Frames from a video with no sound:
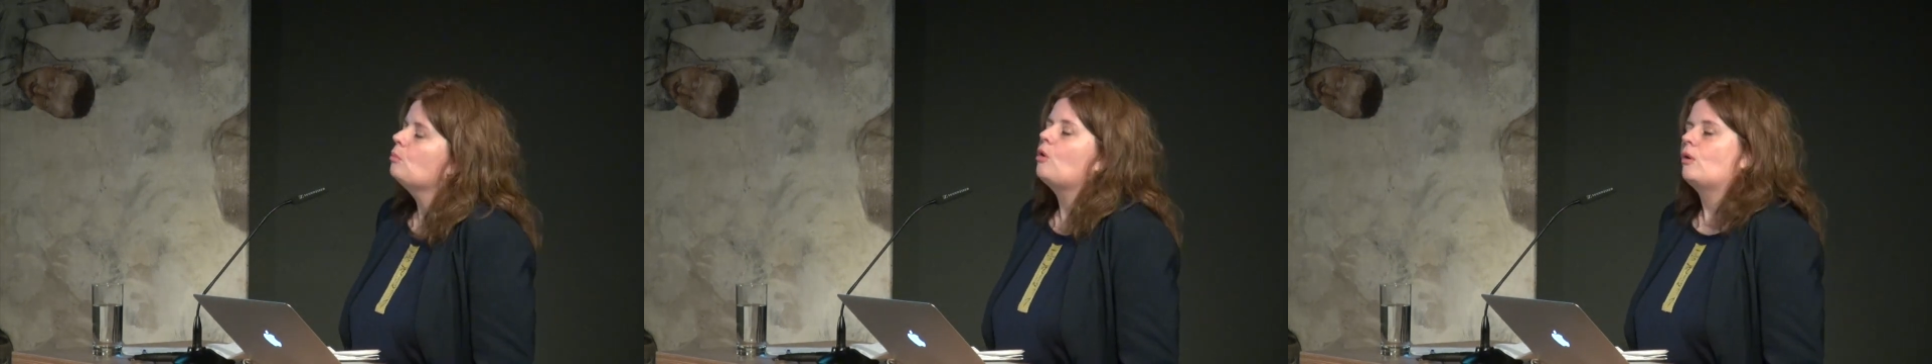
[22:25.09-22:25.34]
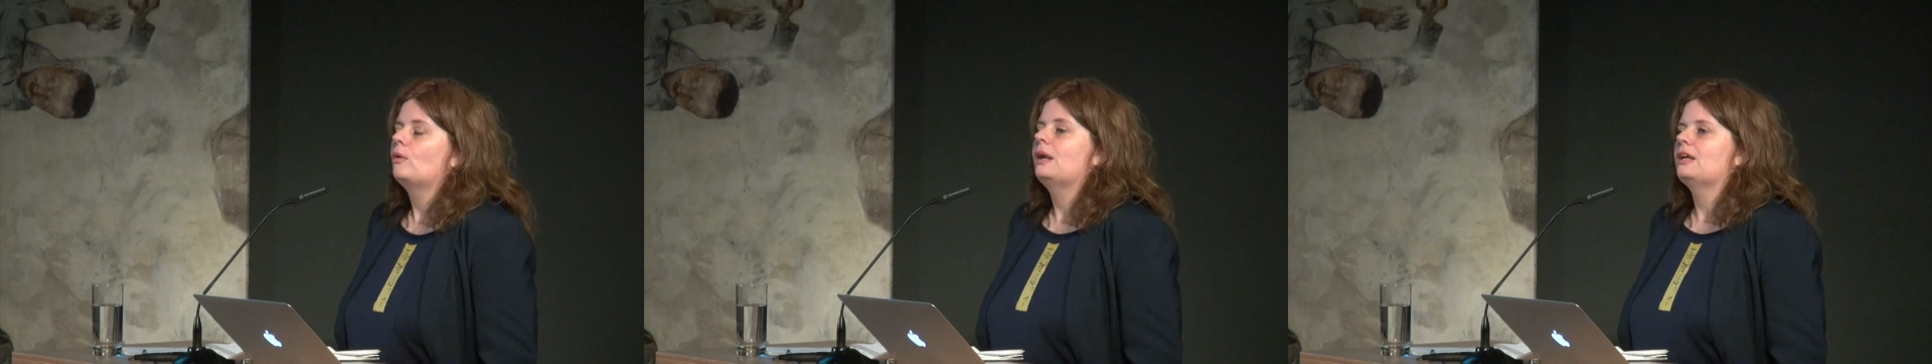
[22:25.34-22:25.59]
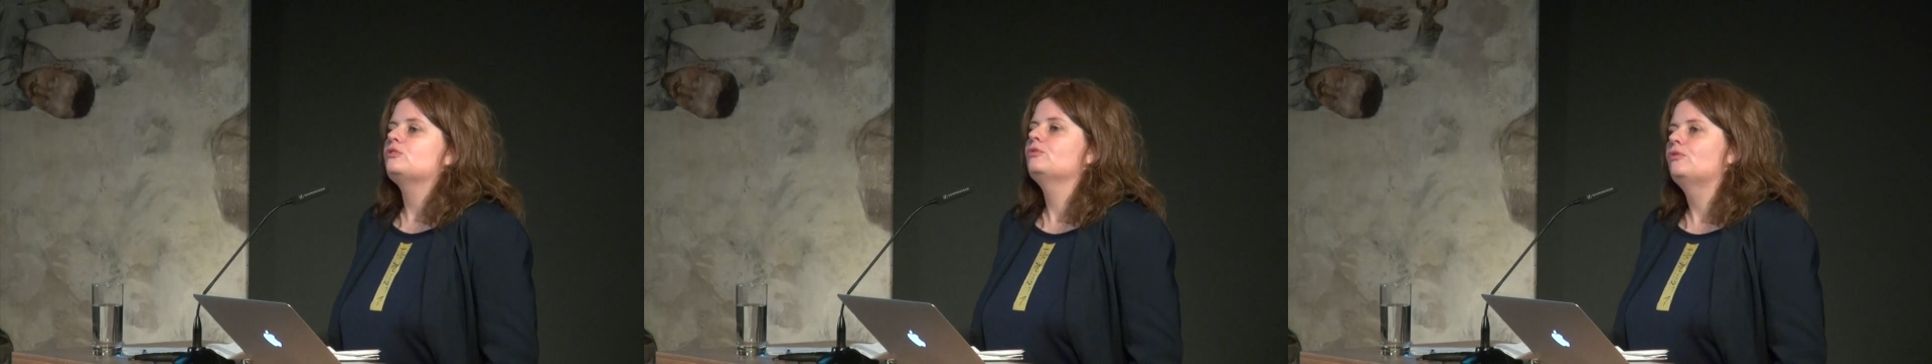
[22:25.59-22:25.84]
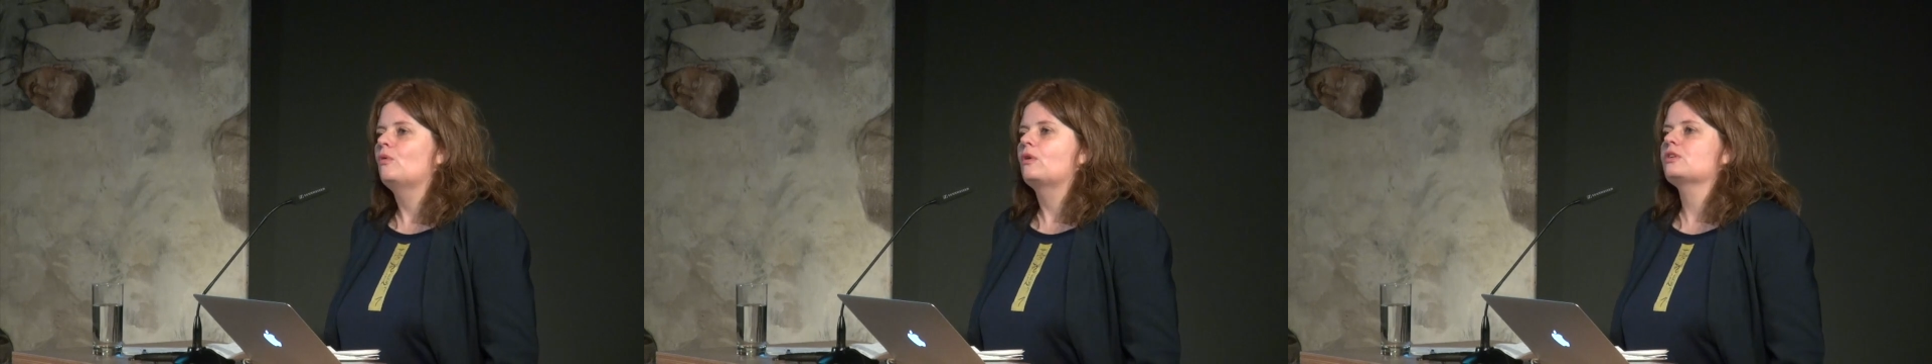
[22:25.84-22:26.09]
more or
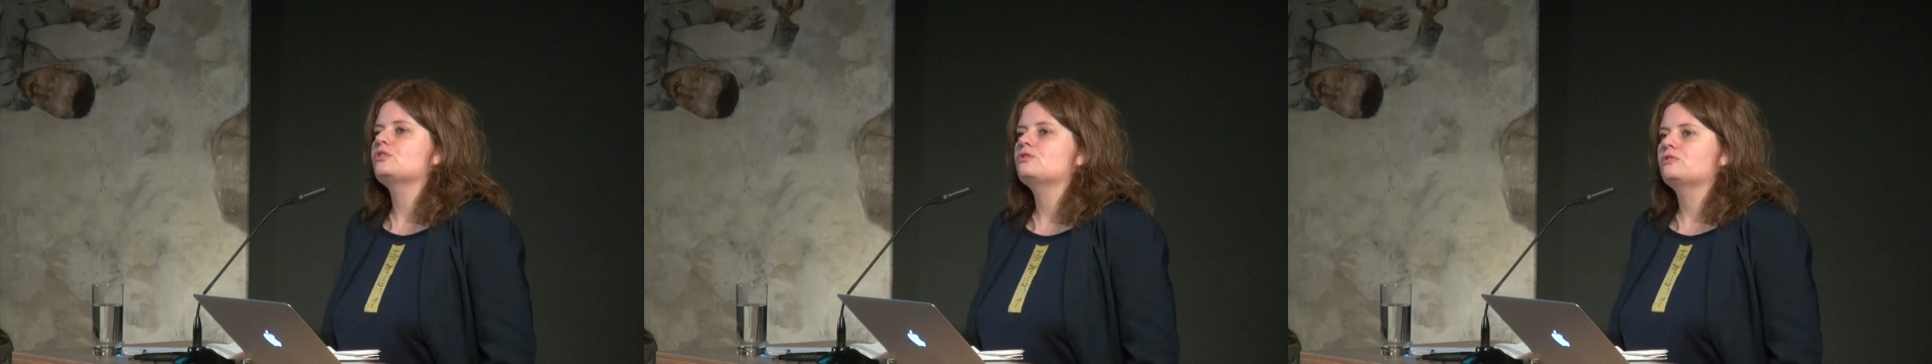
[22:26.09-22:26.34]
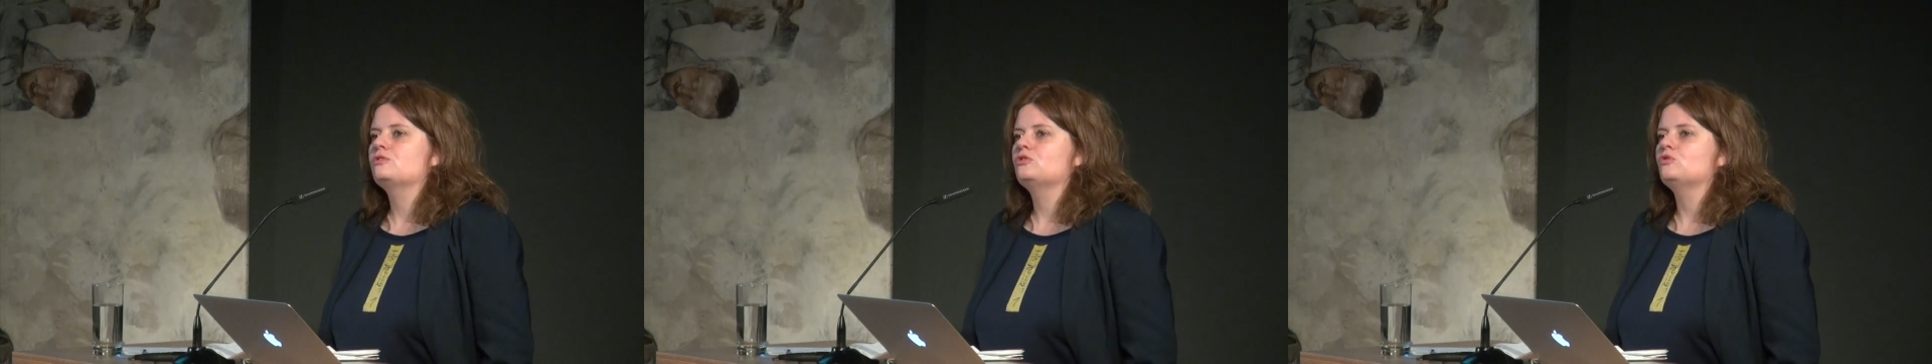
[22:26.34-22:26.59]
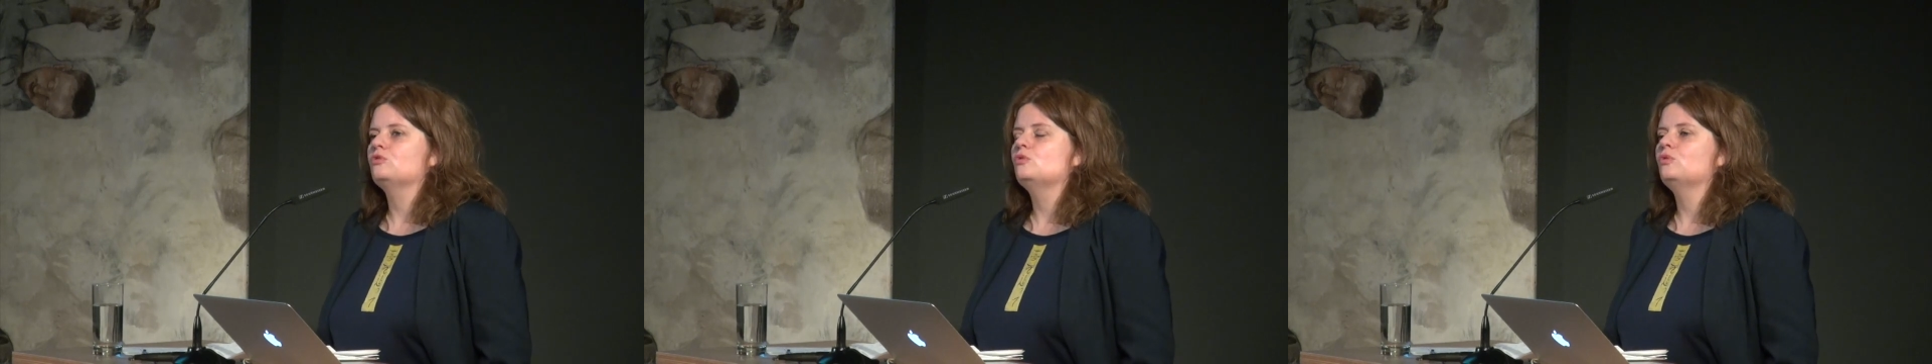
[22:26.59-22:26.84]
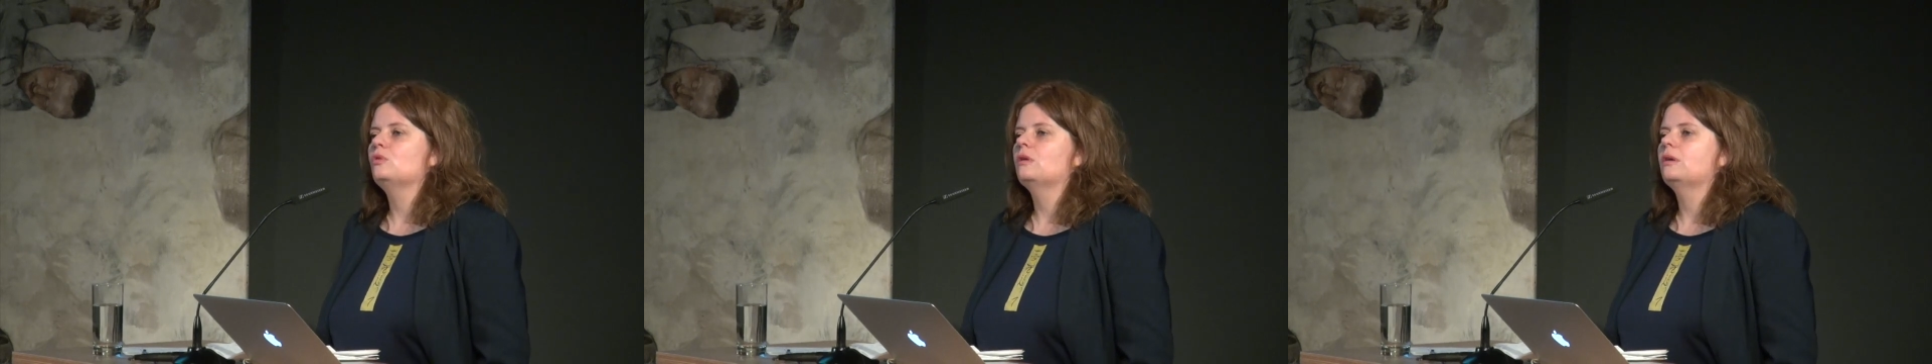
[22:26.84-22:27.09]
less forced
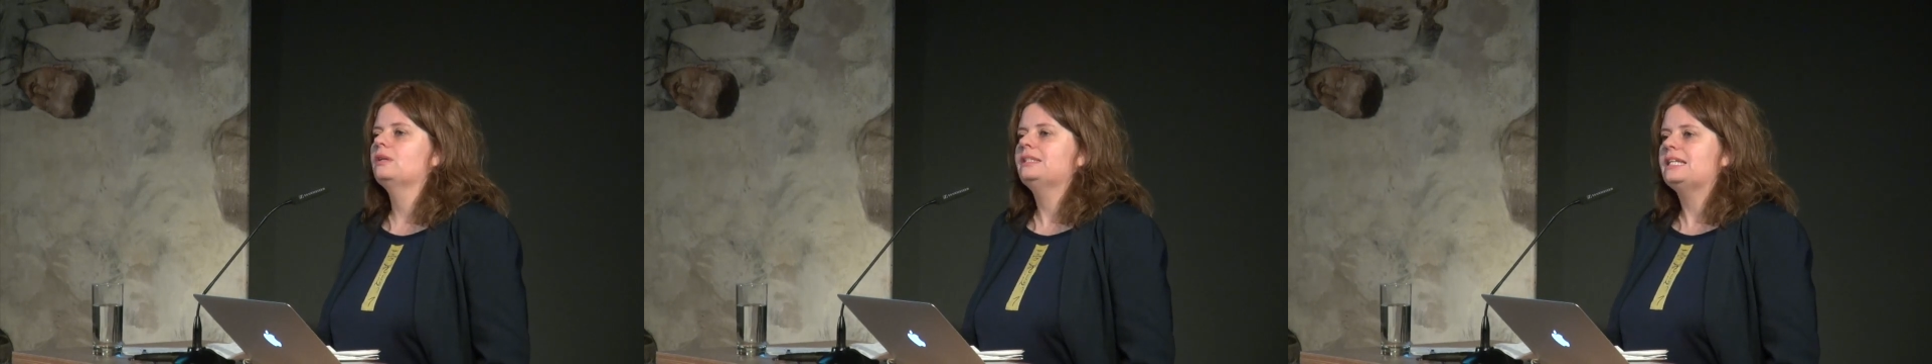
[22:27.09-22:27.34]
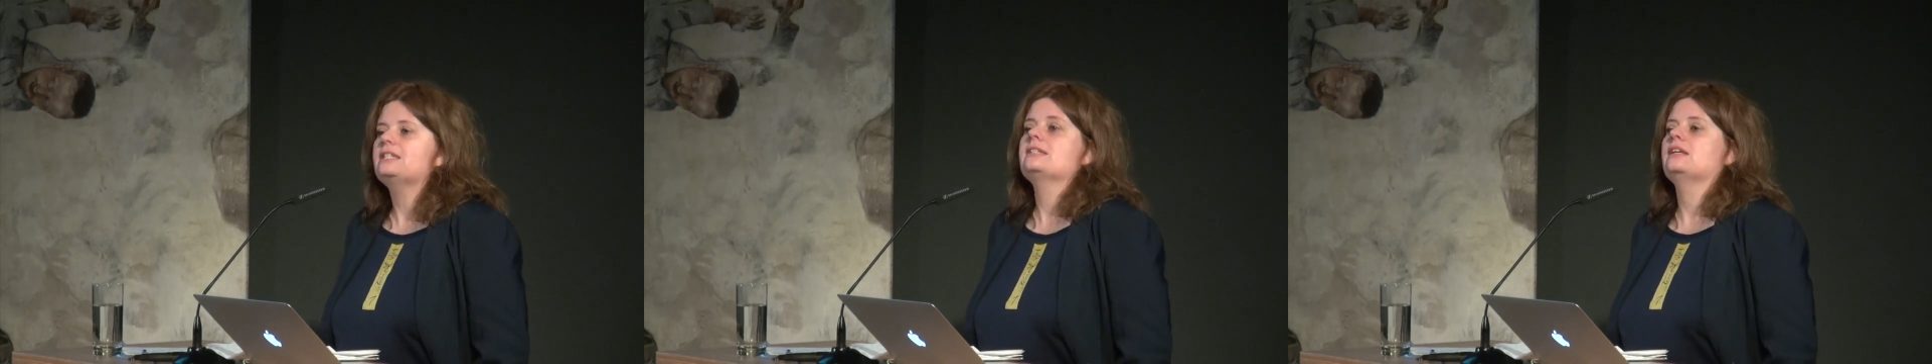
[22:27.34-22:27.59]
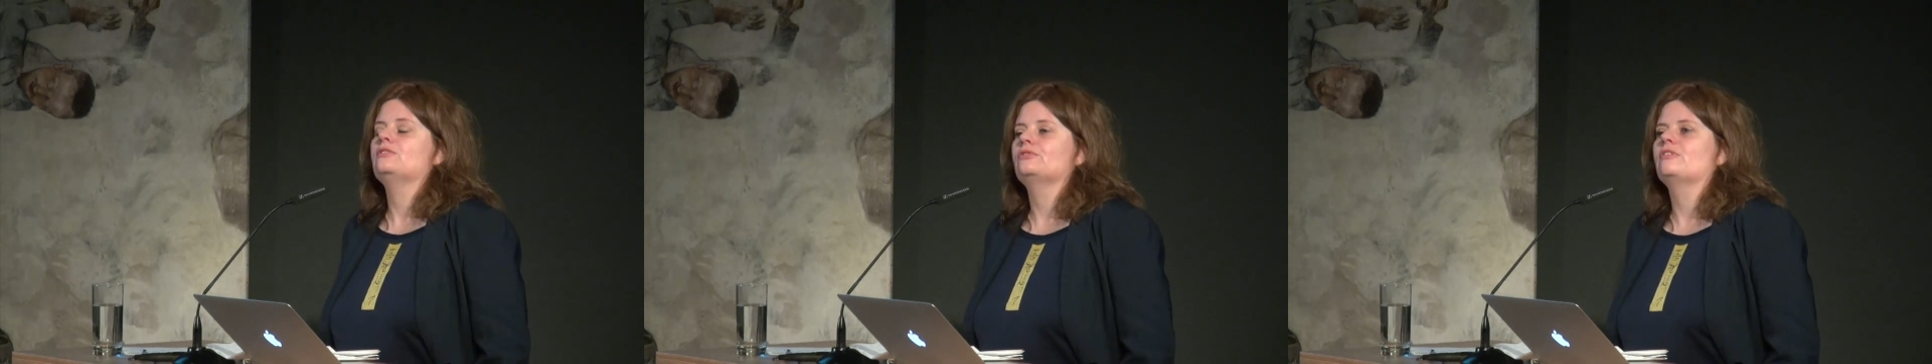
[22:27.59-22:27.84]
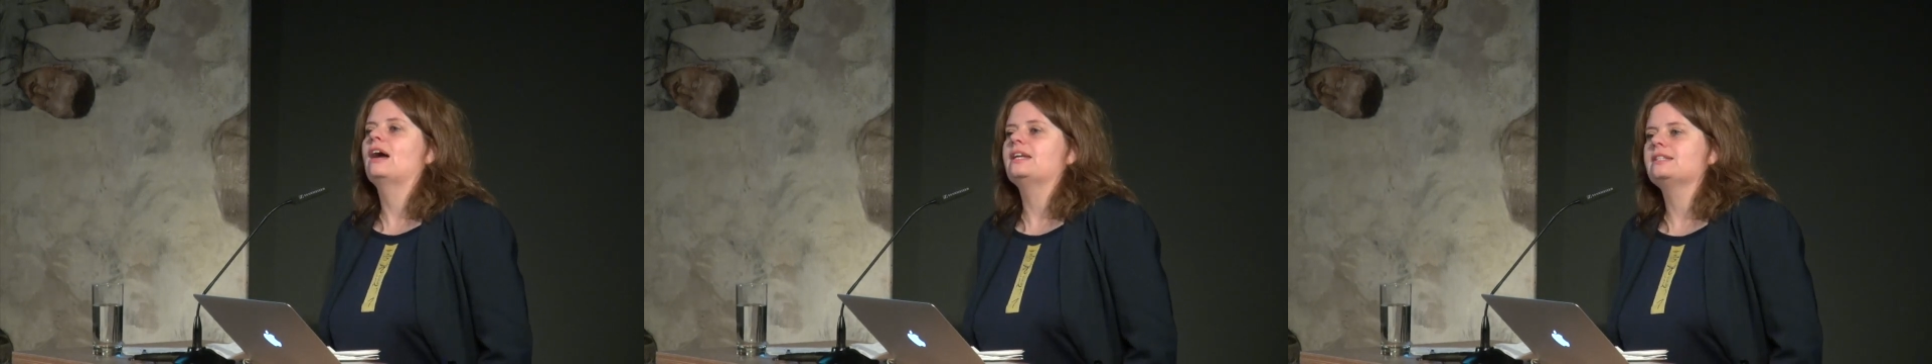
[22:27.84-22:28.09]
to
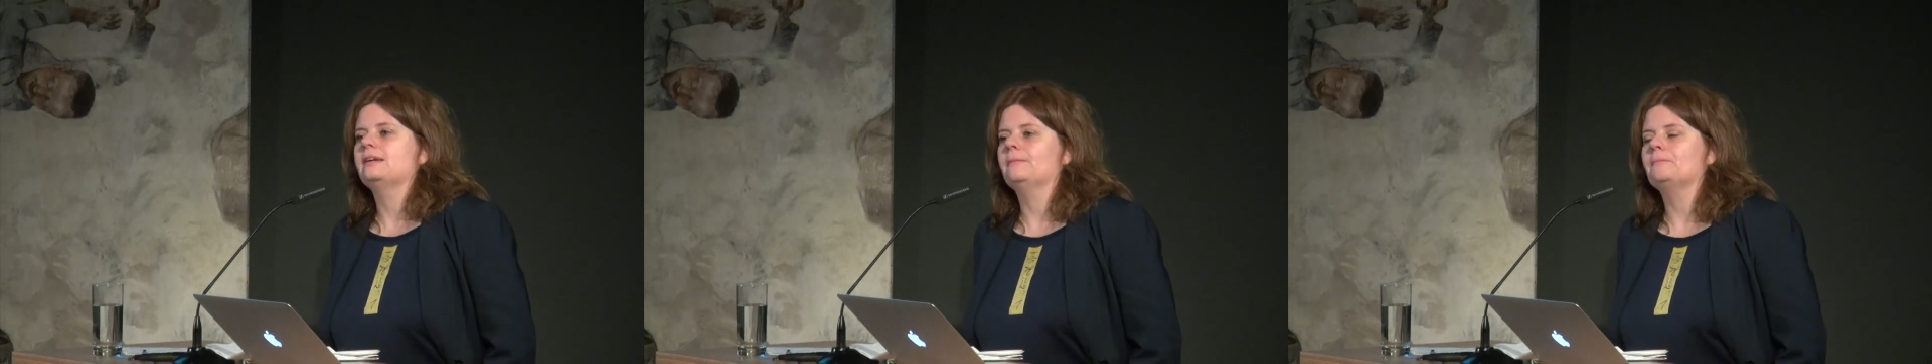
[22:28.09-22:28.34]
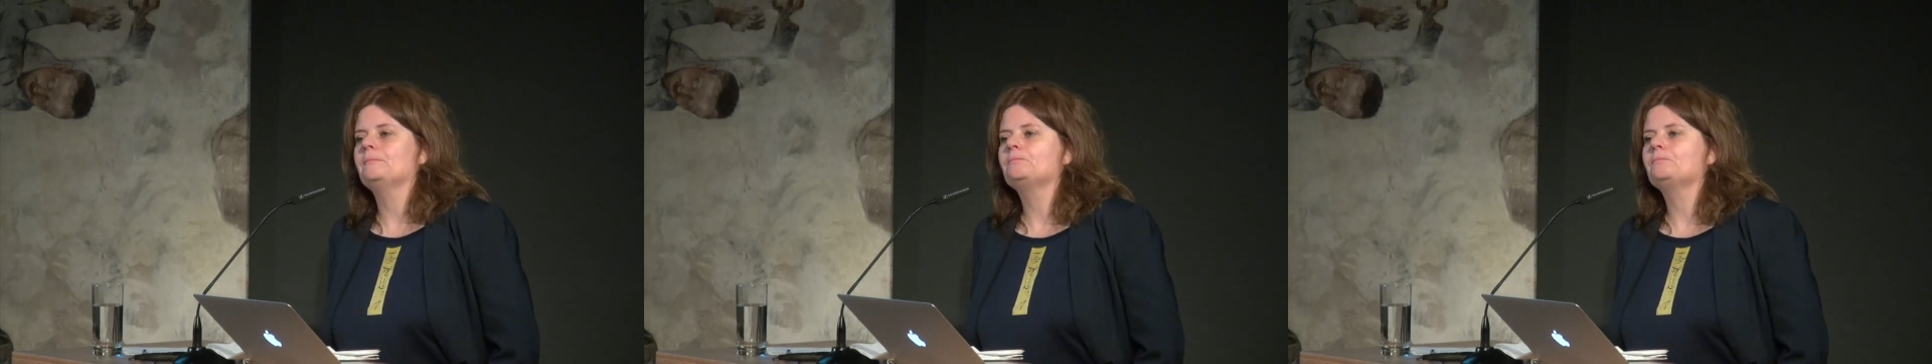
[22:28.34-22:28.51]
disinvite him.